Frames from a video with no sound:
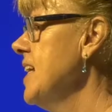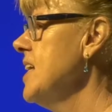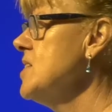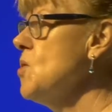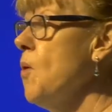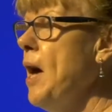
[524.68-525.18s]

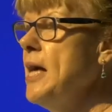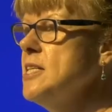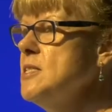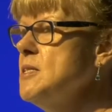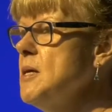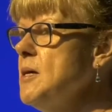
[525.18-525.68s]
So
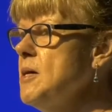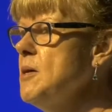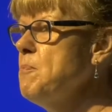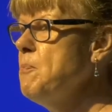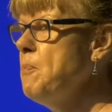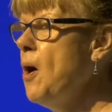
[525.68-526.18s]
as
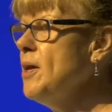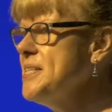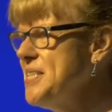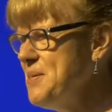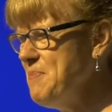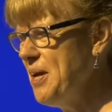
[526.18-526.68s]

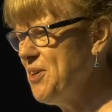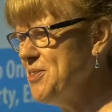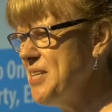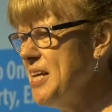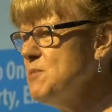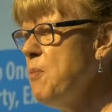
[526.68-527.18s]
policymakers,
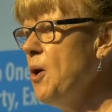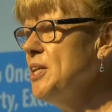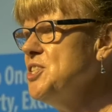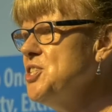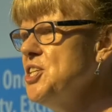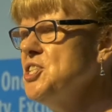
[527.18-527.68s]
as
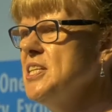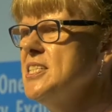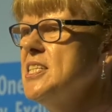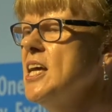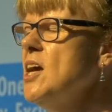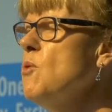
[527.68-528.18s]
politicians,
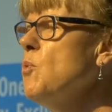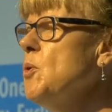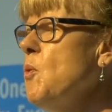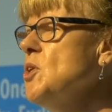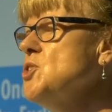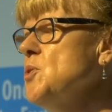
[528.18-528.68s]
we
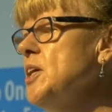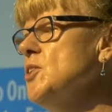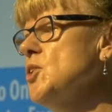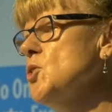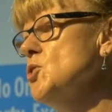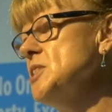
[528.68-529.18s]
want to hear the
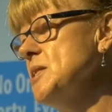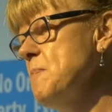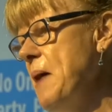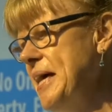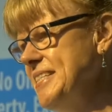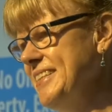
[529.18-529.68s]
good and the
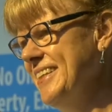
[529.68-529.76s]
bad.